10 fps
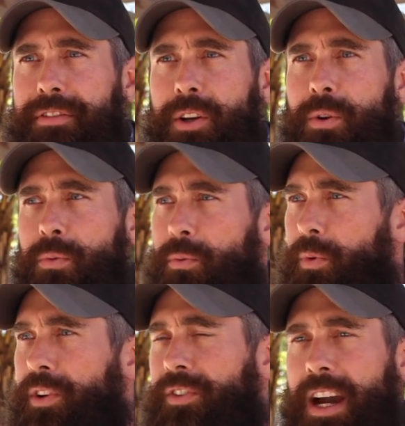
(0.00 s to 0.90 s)
You know, what
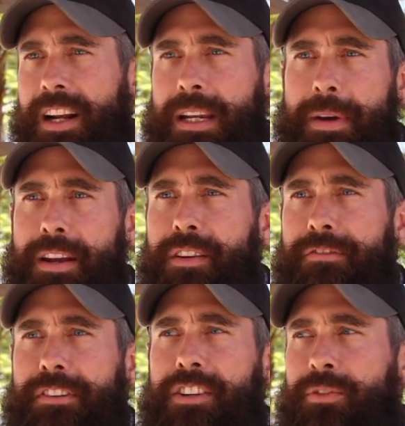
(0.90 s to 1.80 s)
does God command on the
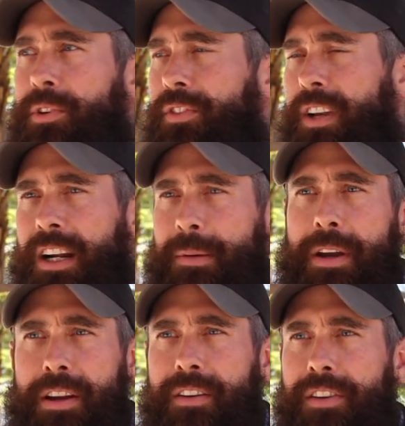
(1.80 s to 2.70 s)
feast? What does God
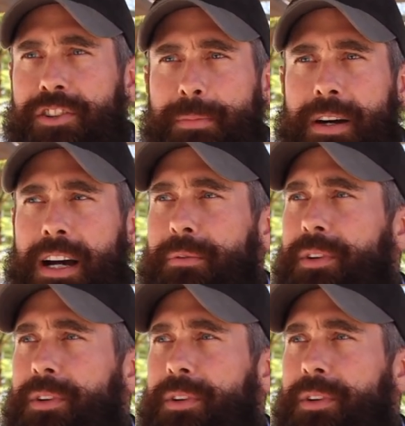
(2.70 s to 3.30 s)
command on the Shabbat?